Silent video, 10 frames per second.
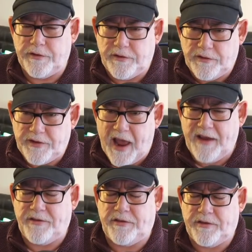to
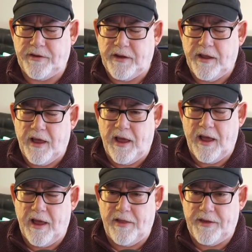test
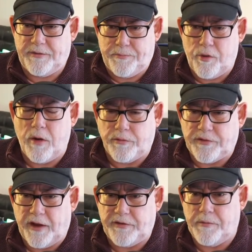uh, this
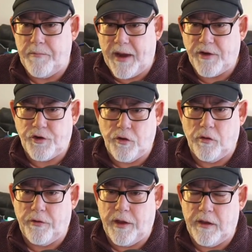process and make
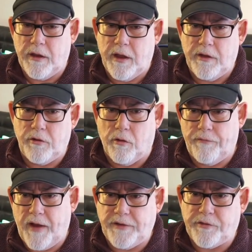sure that your
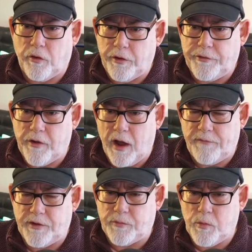Ventoy
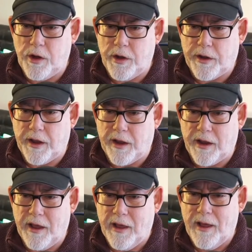drive is
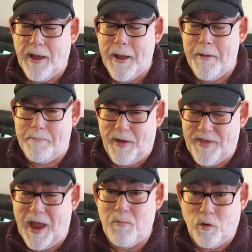working.
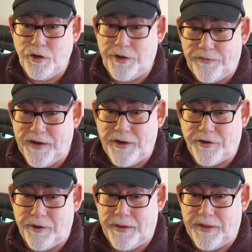But then, once you finish
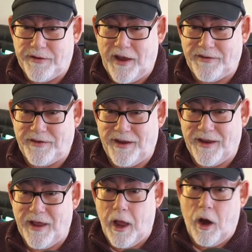doing the
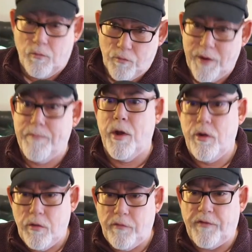testing,
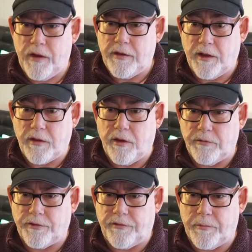remove your
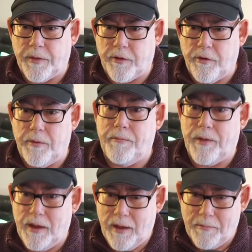user from the group